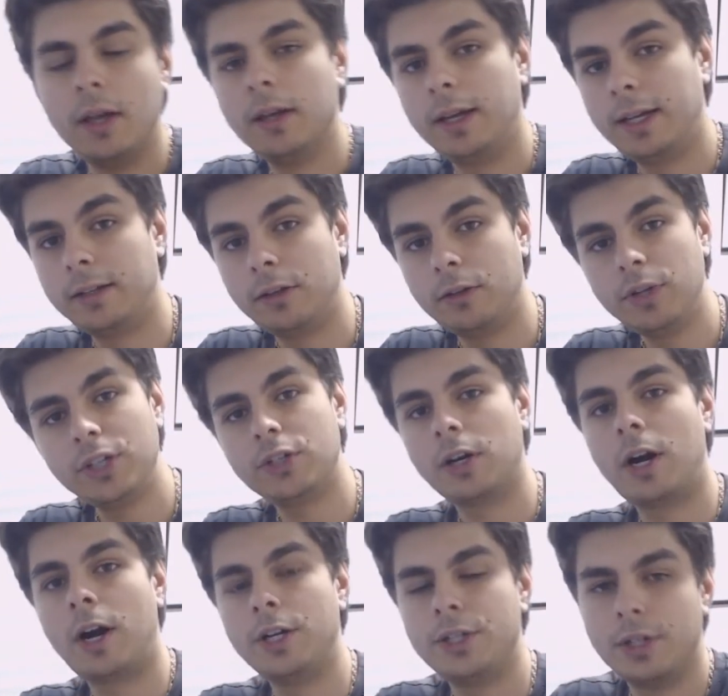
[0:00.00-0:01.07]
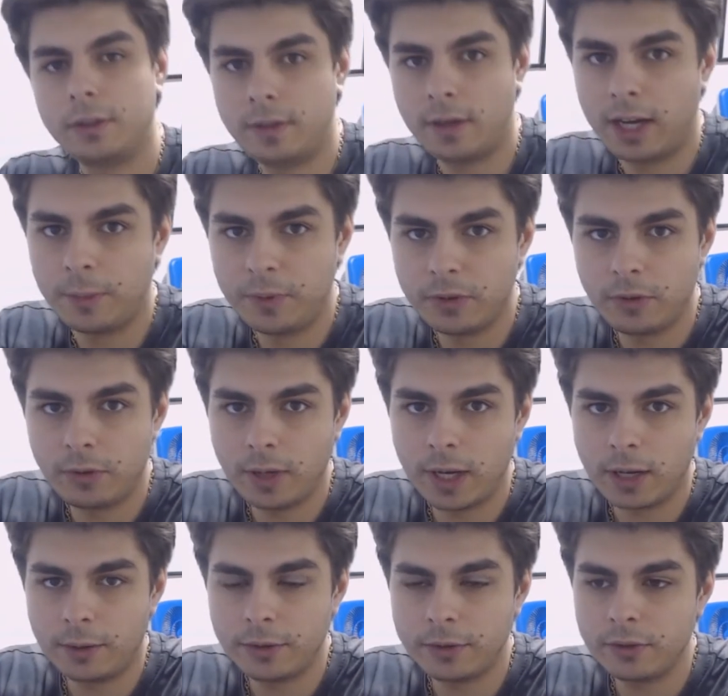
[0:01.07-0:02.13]
And the recharge time is 3
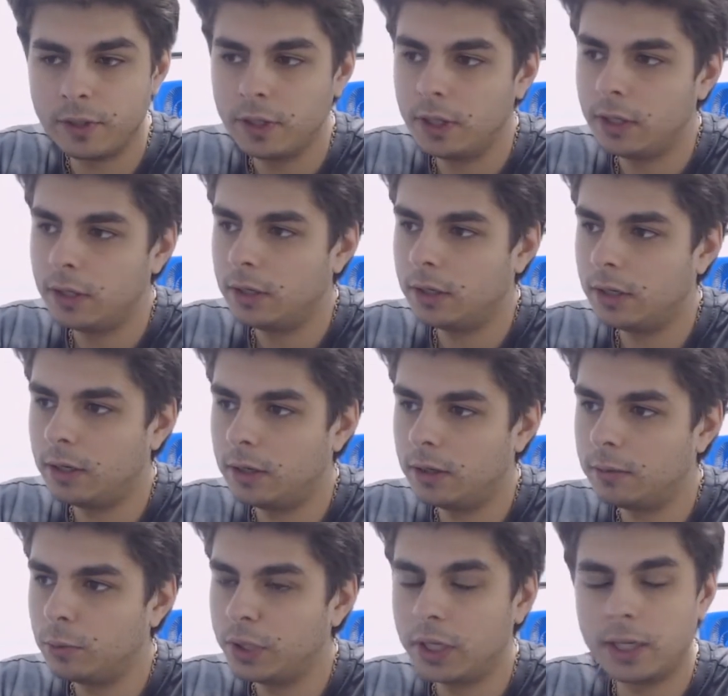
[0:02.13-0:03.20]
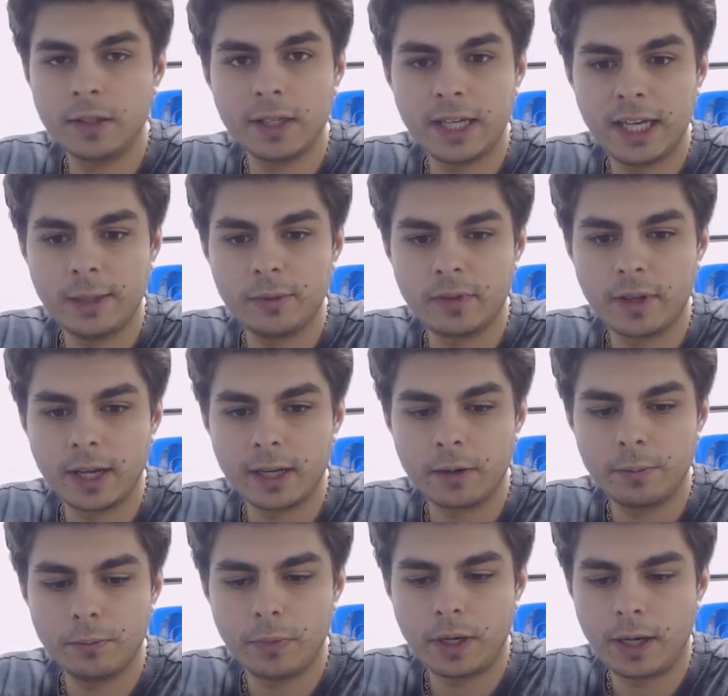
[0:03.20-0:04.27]
hours. With other games,
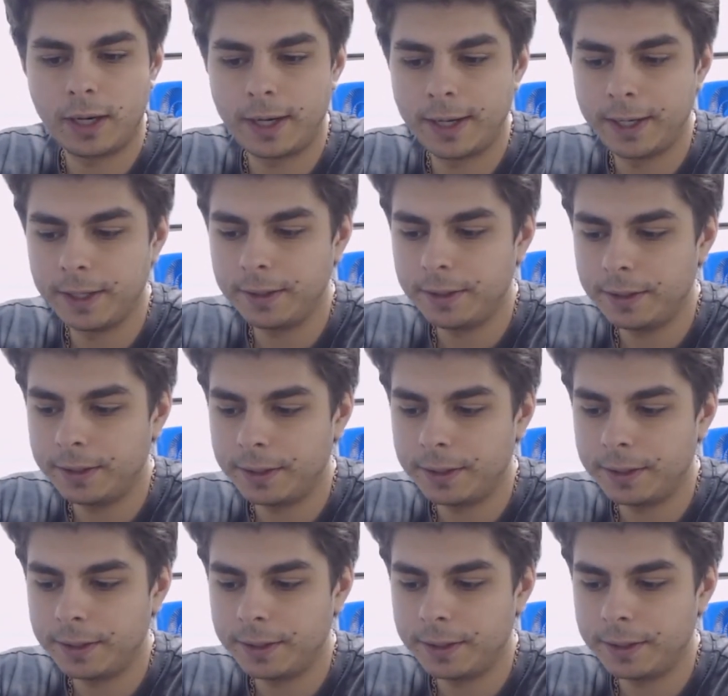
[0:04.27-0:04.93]
like my,